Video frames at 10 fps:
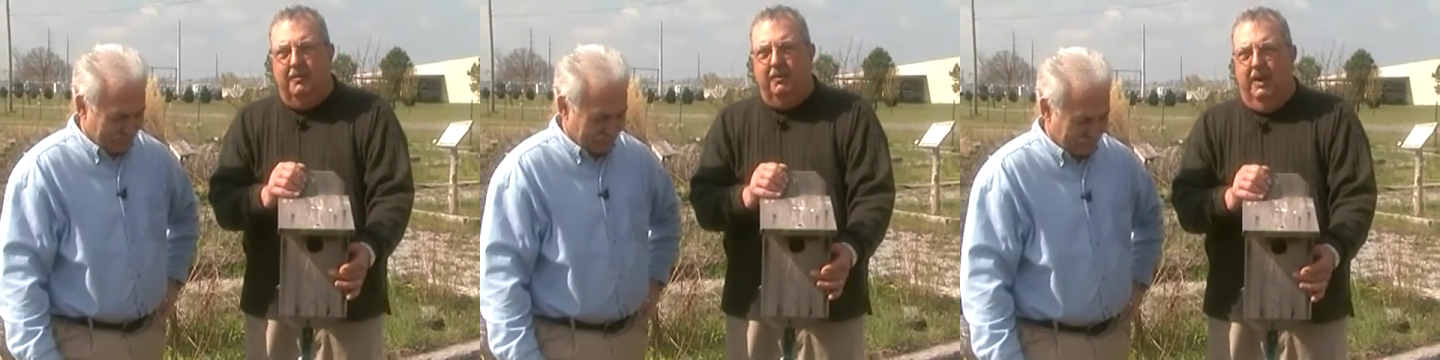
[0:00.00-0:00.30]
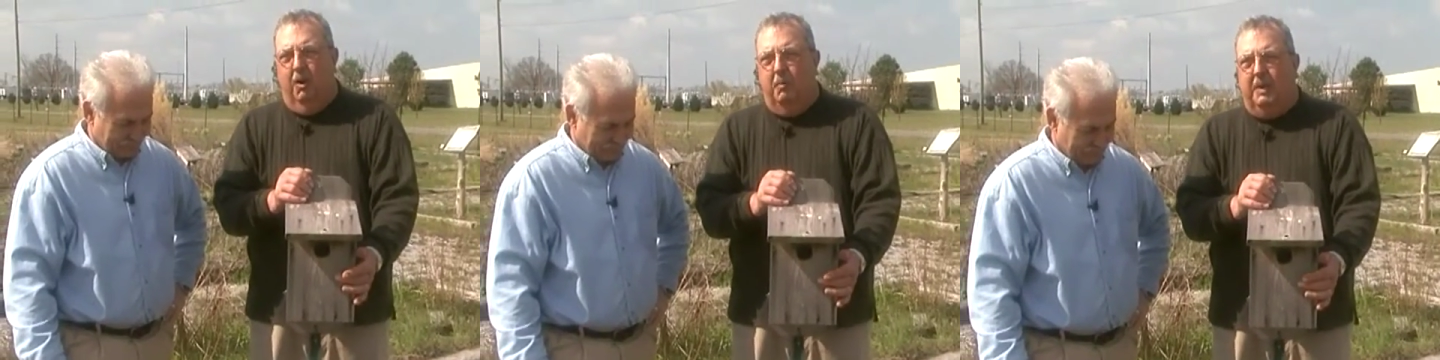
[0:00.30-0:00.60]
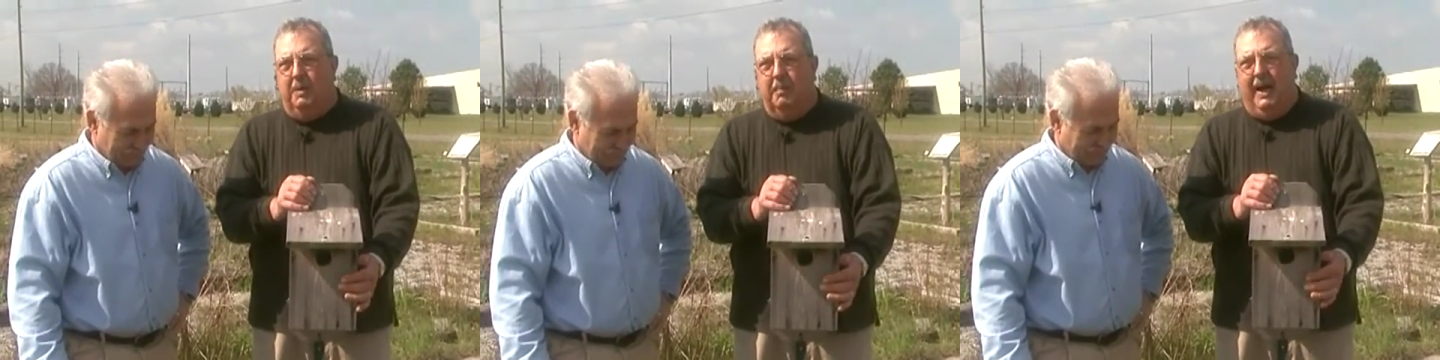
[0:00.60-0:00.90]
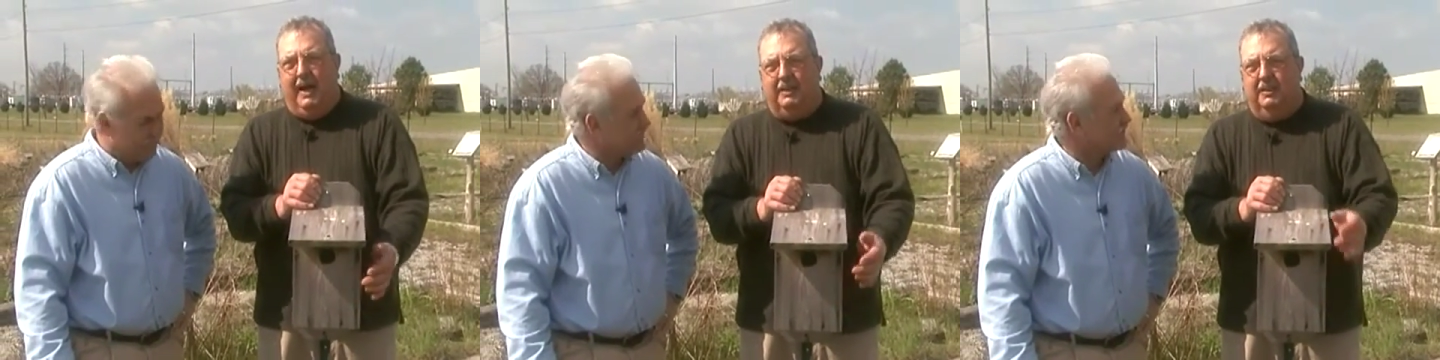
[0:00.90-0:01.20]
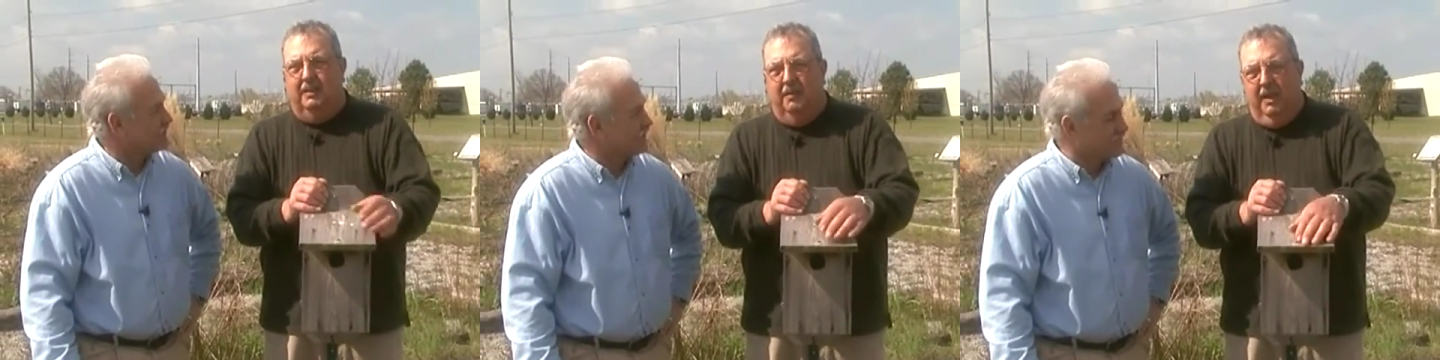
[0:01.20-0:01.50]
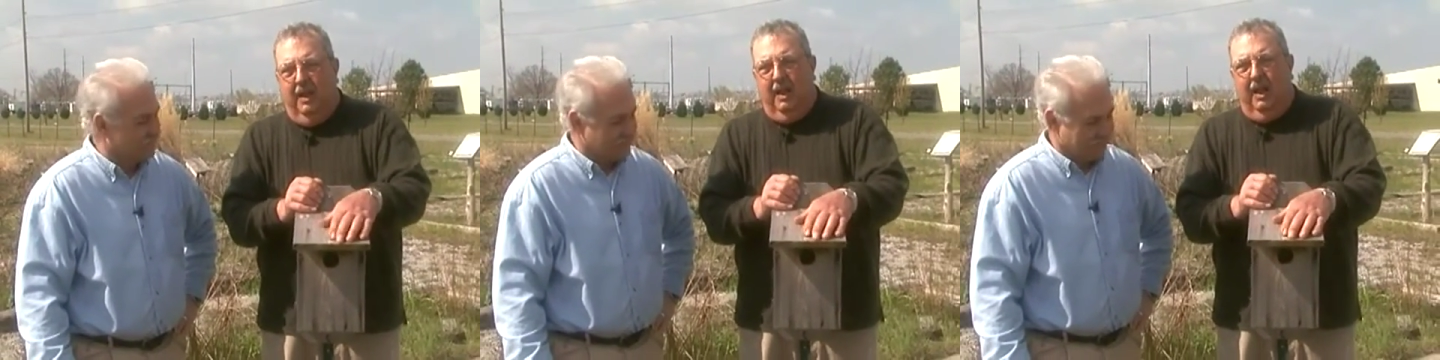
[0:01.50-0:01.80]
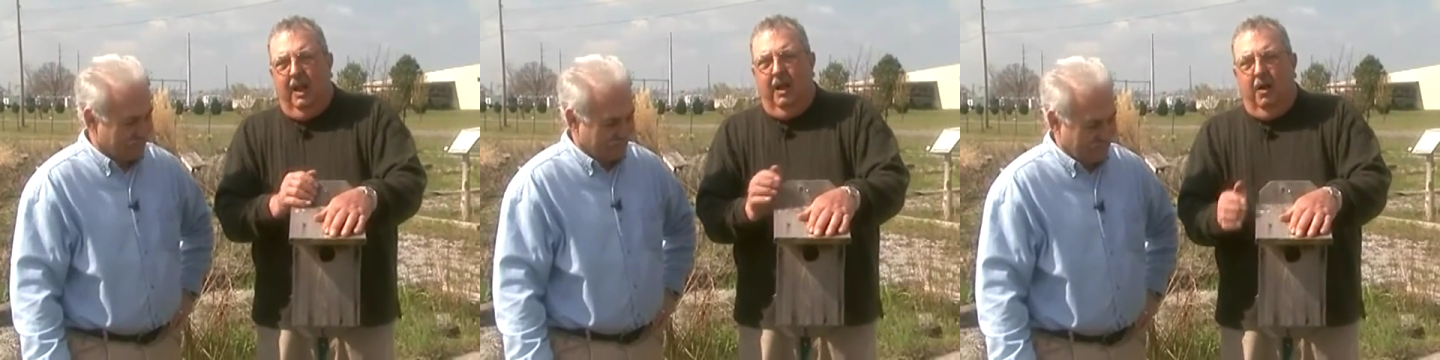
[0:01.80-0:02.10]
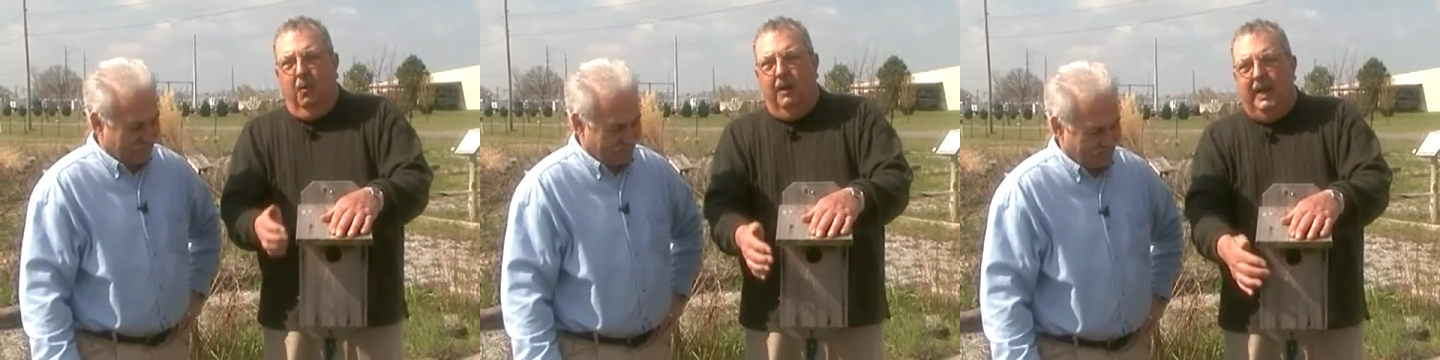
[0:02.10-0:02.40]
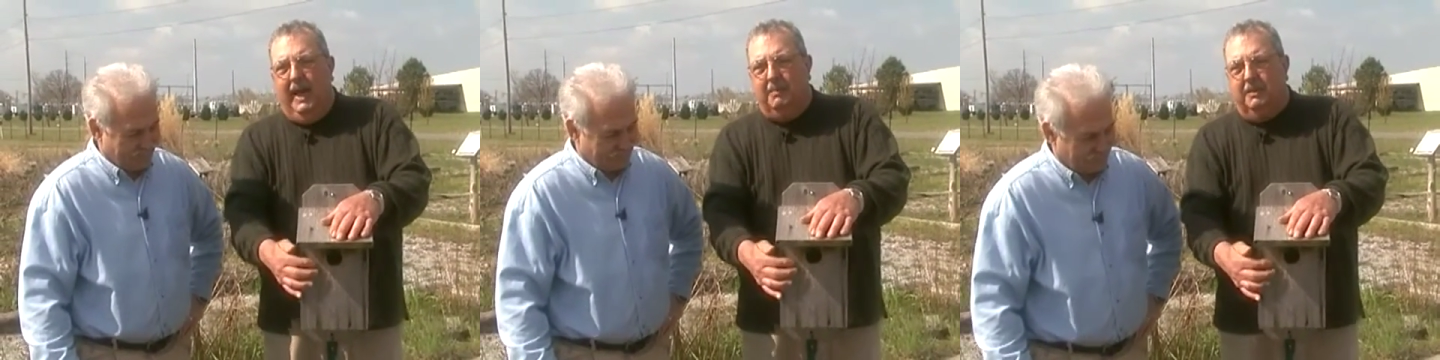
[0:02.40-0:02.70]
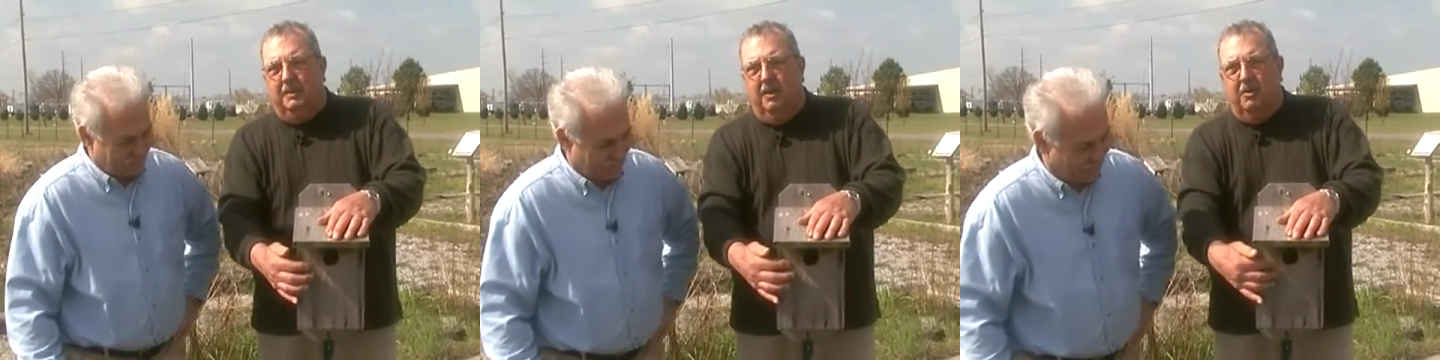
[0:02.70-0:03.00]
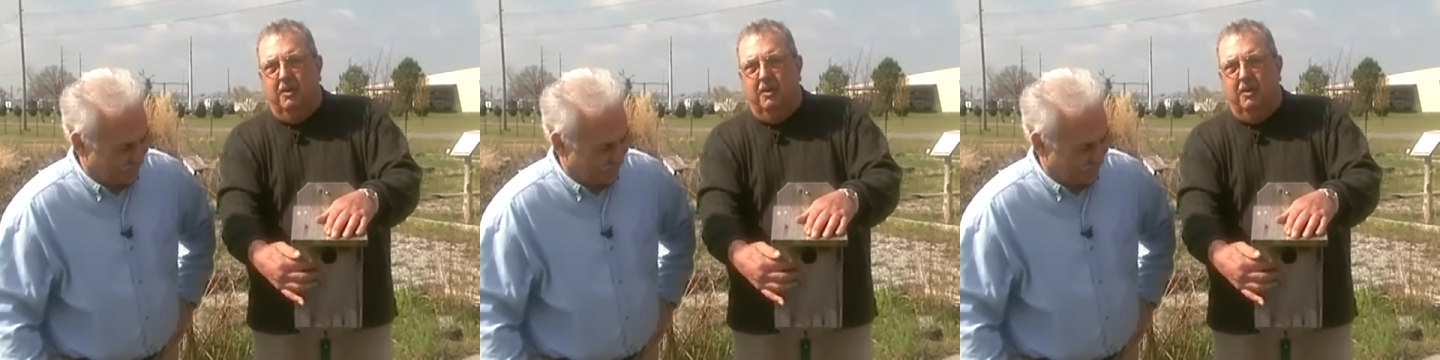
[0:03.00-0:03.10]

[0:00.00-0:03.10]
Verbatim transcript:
Speaker 1: the front opening box. What happens there,